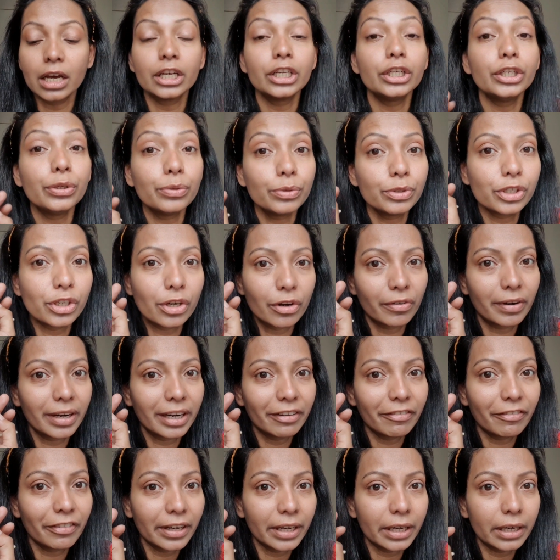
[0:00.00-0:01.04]
use your ring
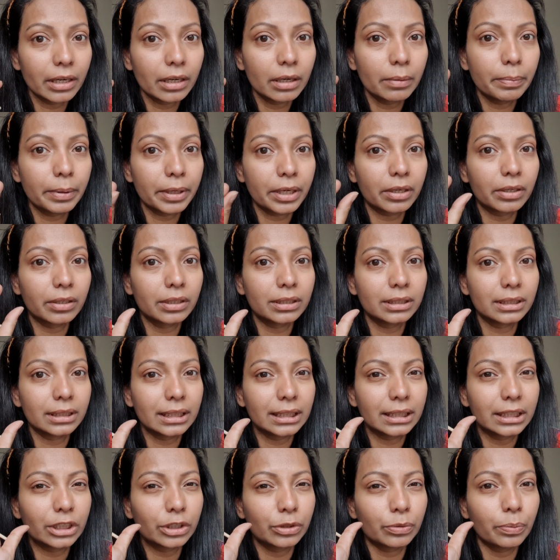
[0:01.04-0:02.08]
finger because
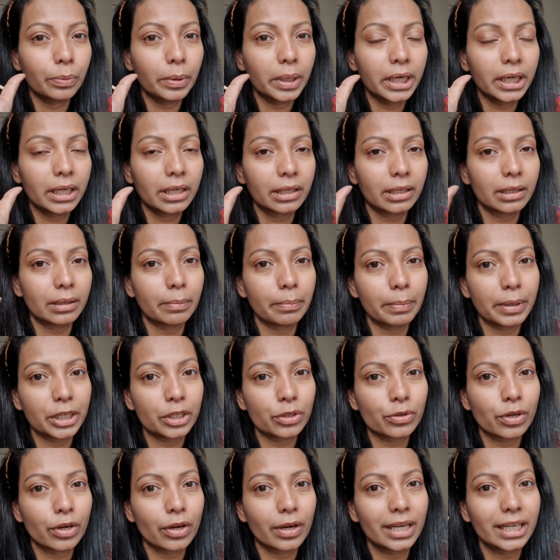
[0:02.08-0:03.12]
this is weaker compared
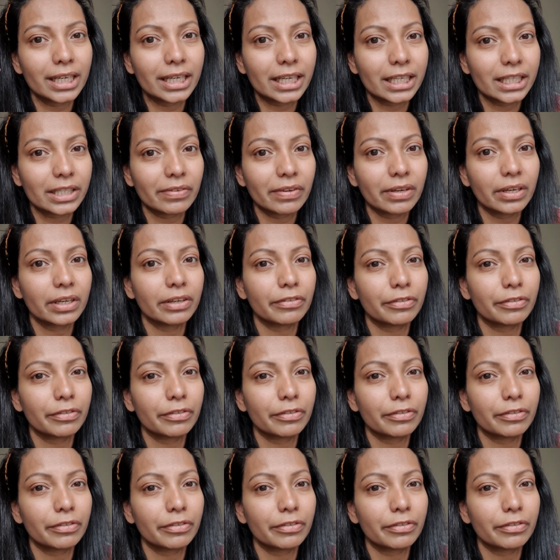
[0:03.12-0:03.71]
to your index finger.